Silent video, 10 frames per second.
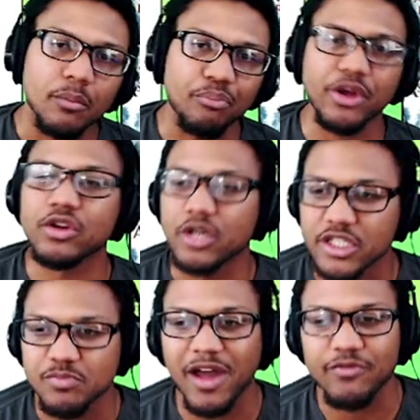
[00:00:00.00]
Brotherhood
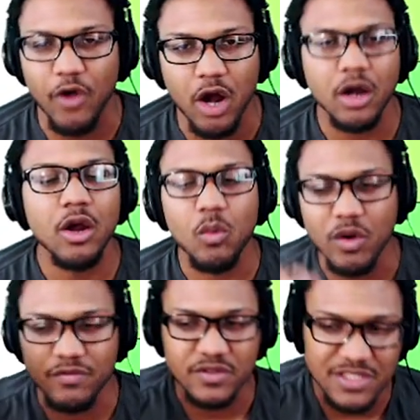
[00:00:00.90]
is by far one
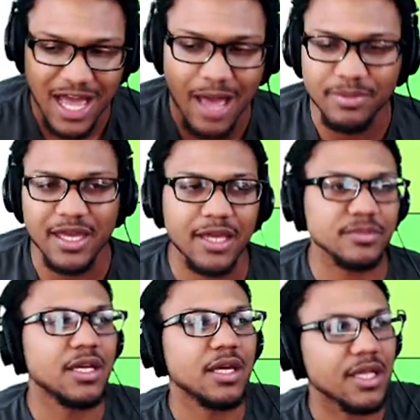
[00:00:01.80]
of the top games
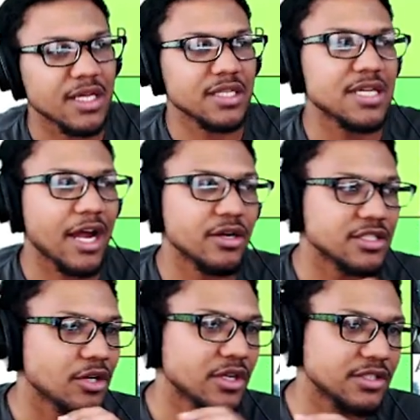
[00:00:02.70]
in the entire
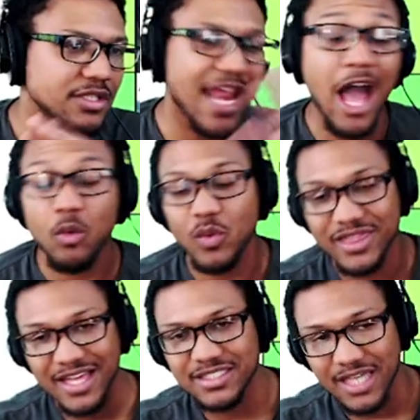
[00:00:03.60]
series. Now, with
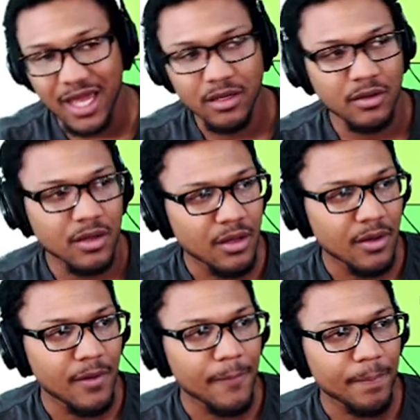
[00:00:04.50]
that said,
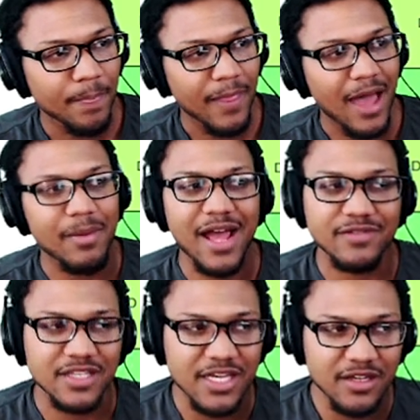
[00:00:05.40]
I'm gonna have
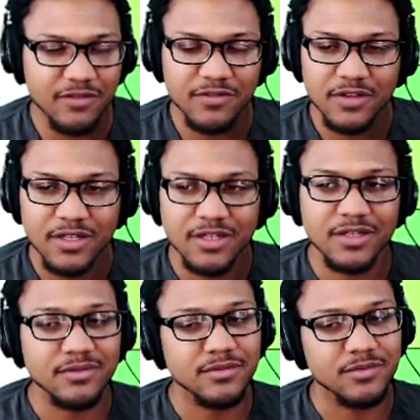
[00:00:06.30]
to give
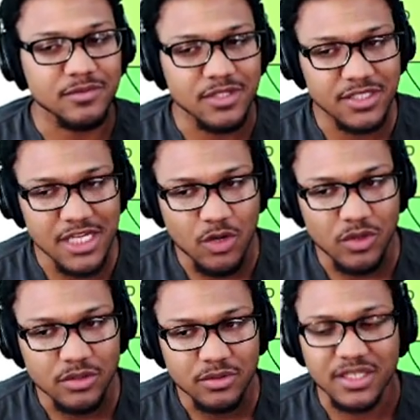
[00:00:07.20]
the
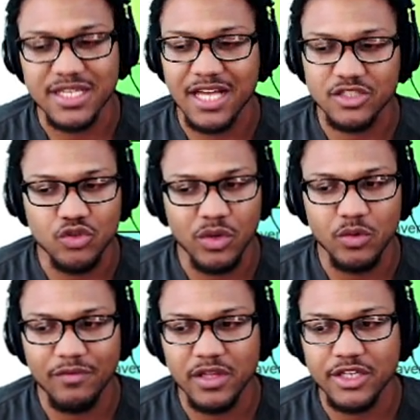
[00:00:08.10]
sequel, Assassin's Creed
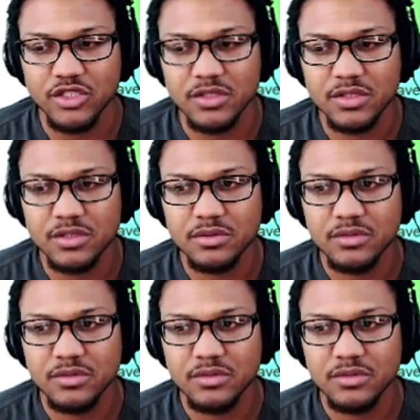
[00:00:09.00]
Revelations,